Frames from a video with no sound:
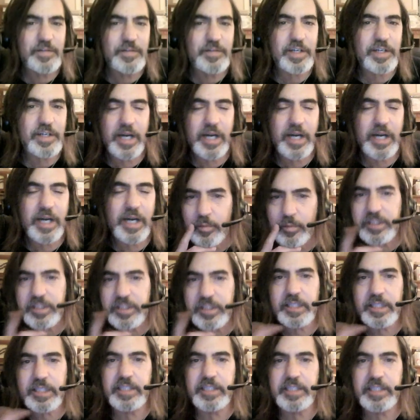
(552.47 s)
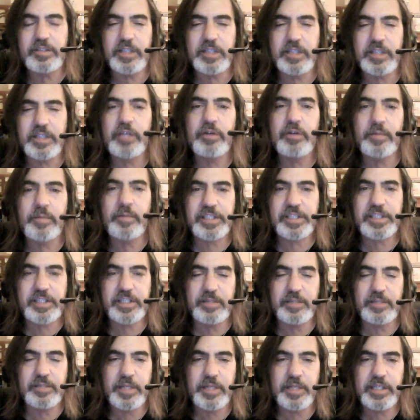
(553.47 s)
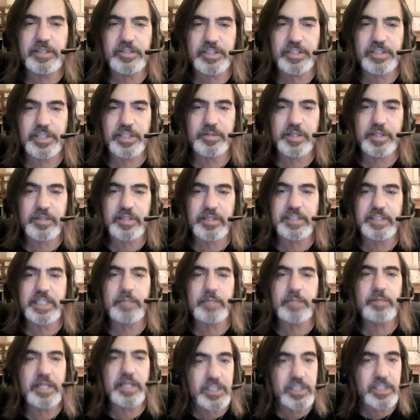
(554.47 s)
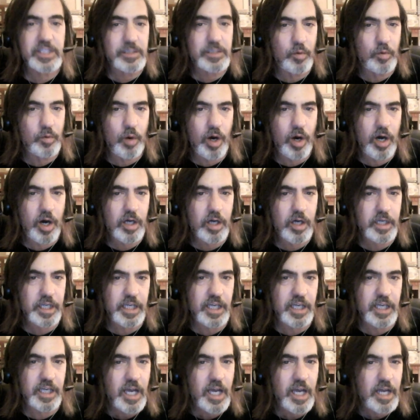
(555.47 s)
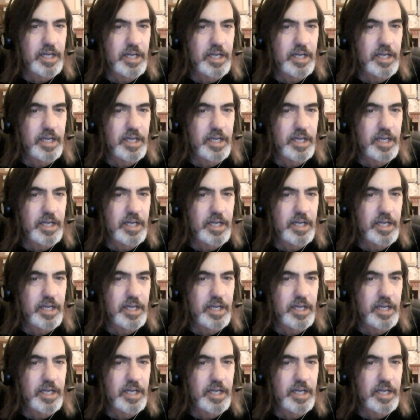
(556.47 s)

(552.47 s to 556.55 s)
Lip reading: cool. And the books, like you had mentioned a minute or so ago, they take place in Milwaukee.